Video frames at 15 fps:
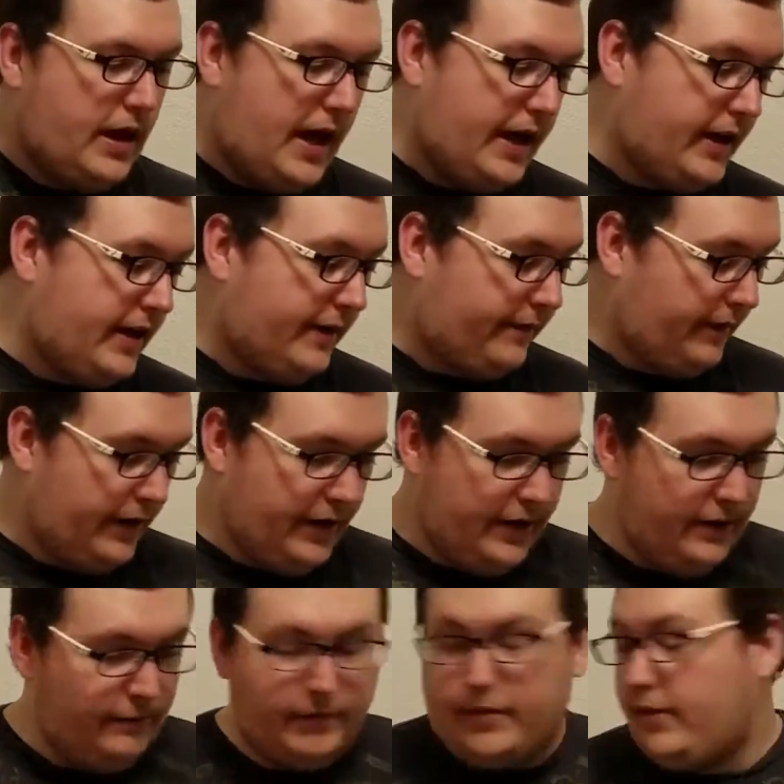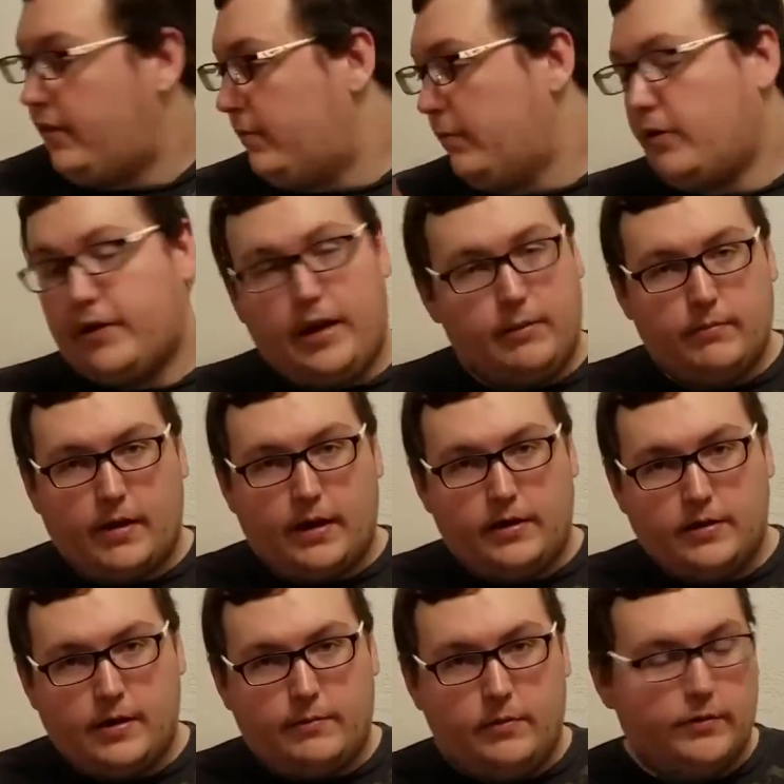I could definitely, with the small game
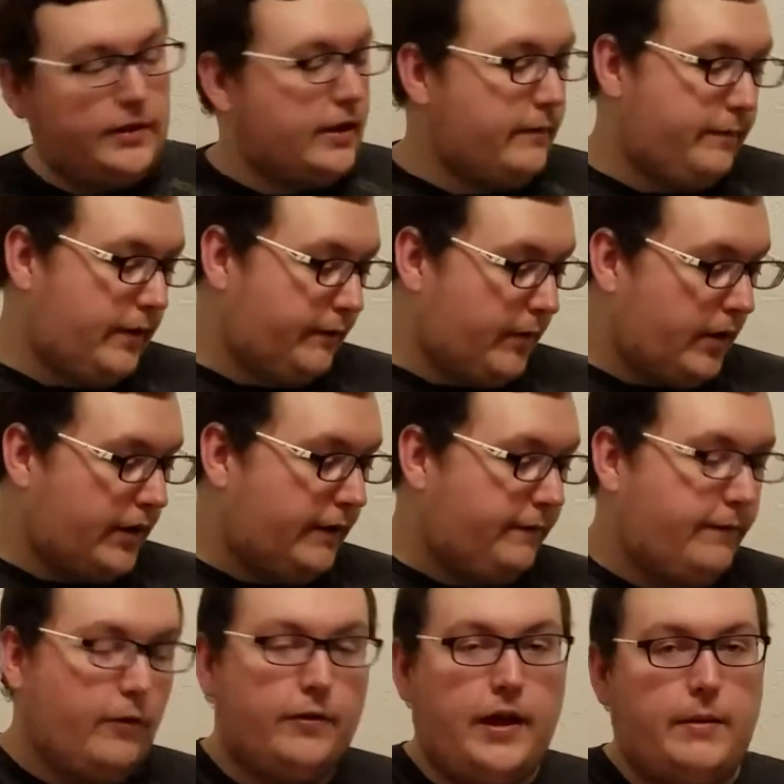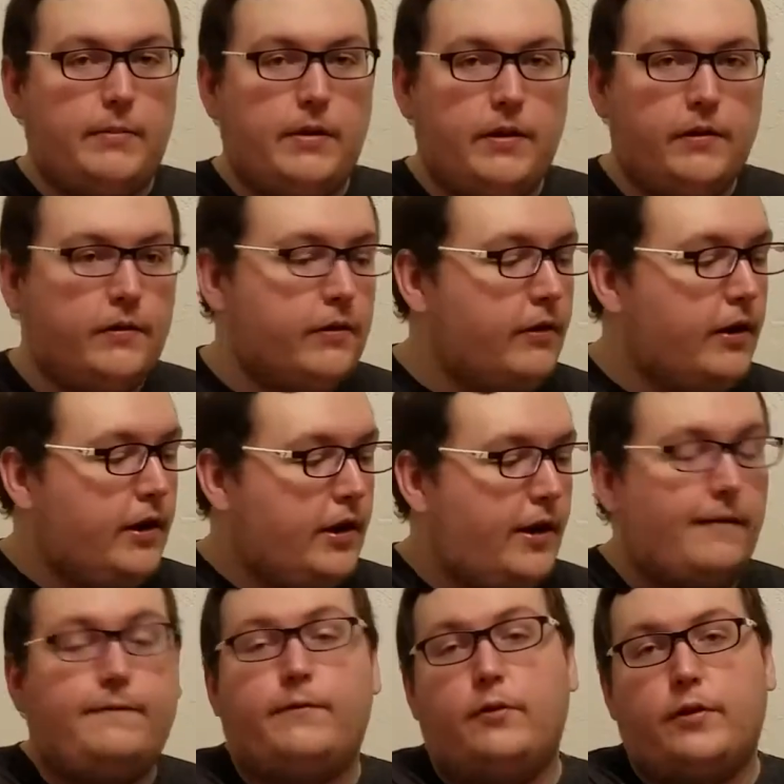idea I'm doing, I could fit probably a full game in here,
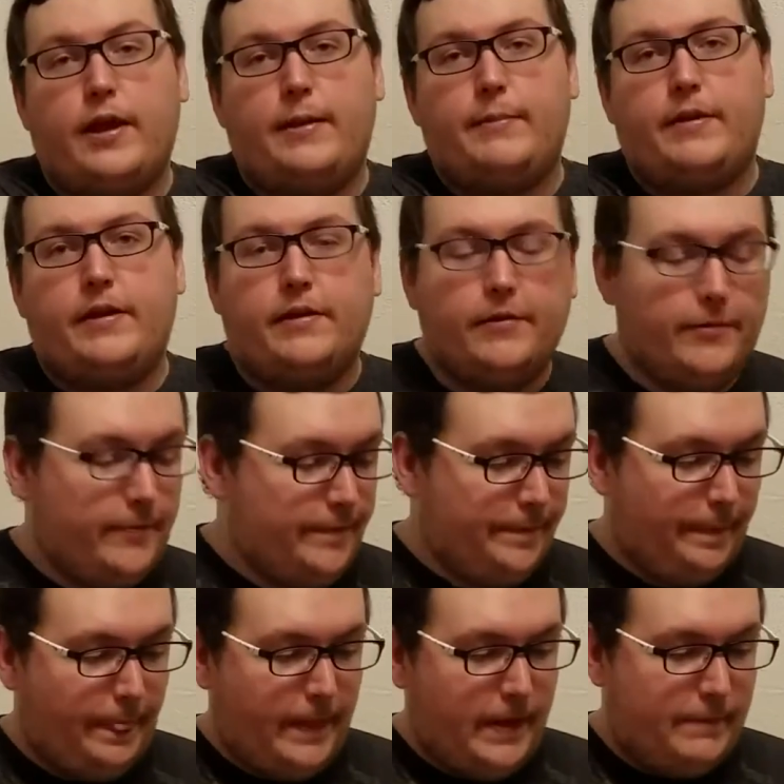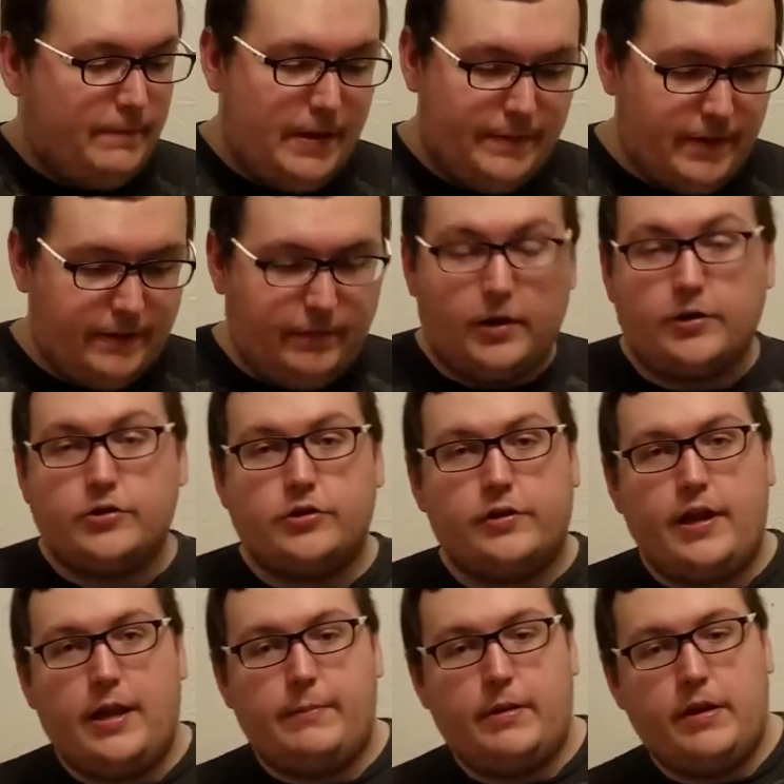a full game in here, maybe a larger
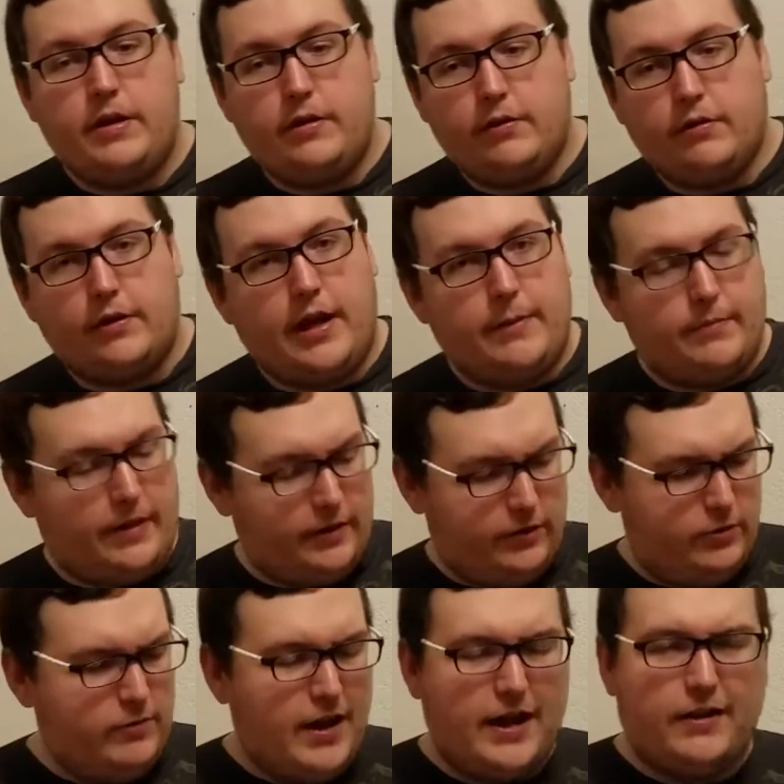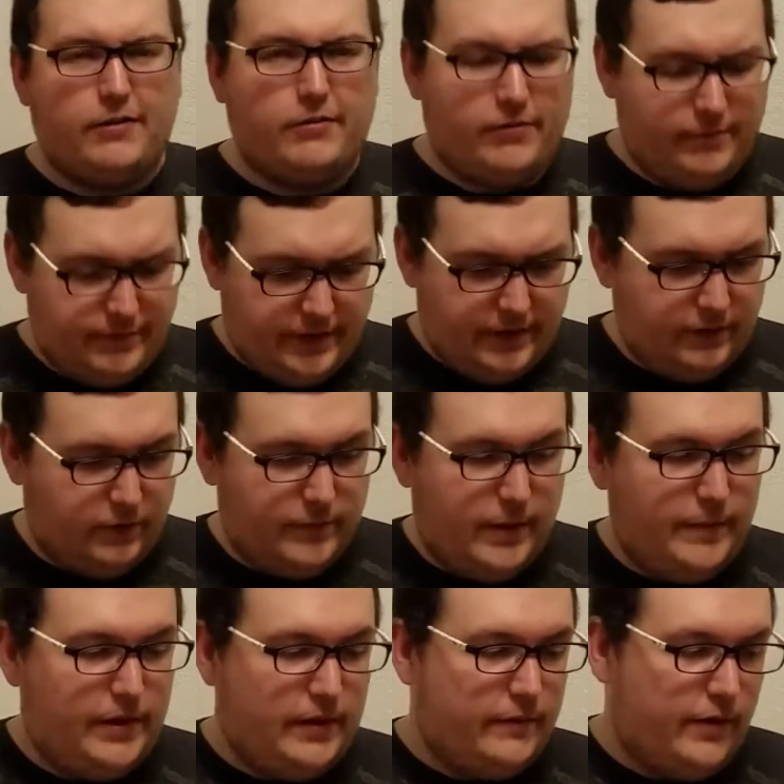game in here, or games like 2 decks or something, or
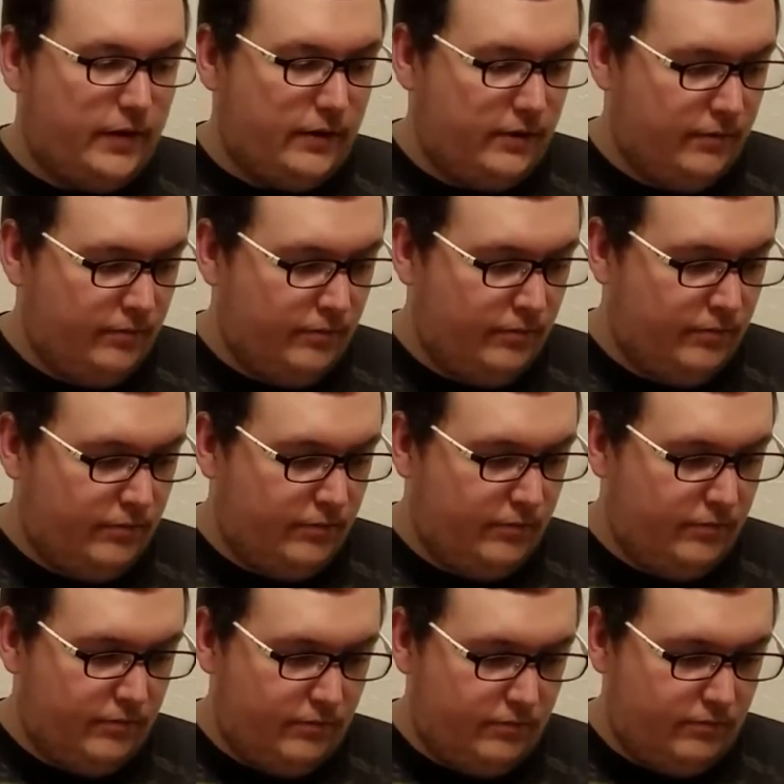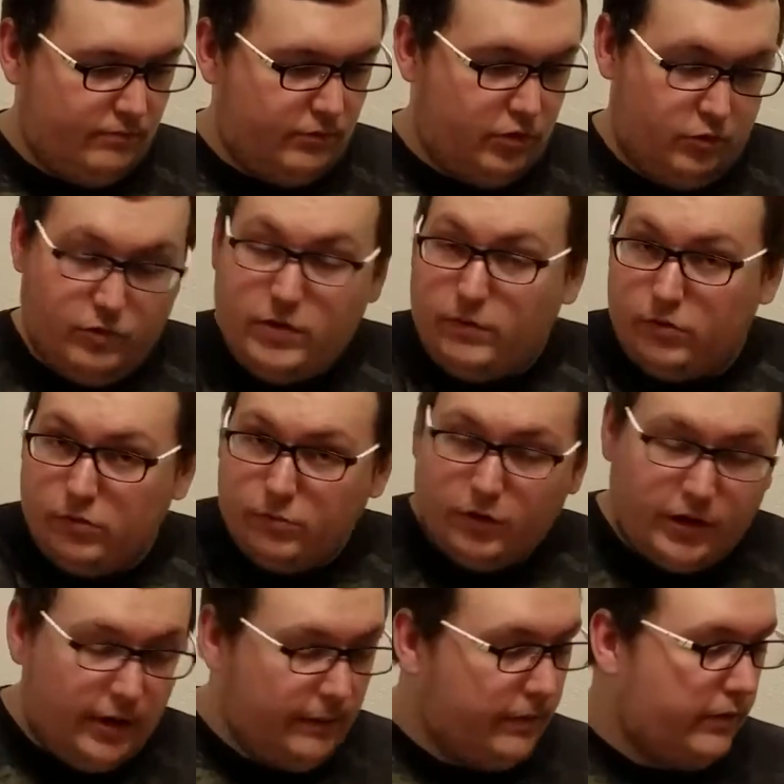maybe even two more
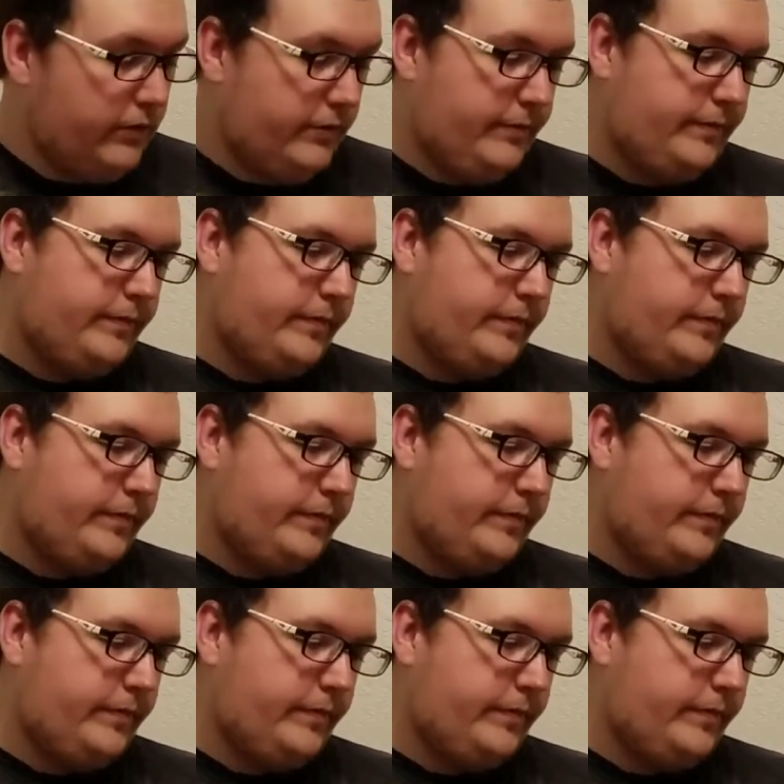games in here.